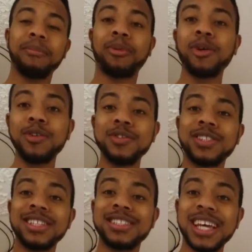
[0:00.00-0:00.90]

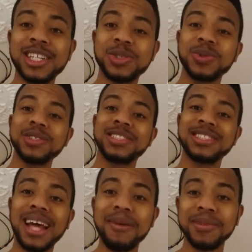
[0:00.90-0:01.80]
improves sexual
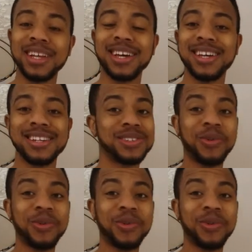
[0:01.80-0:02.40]
stamina.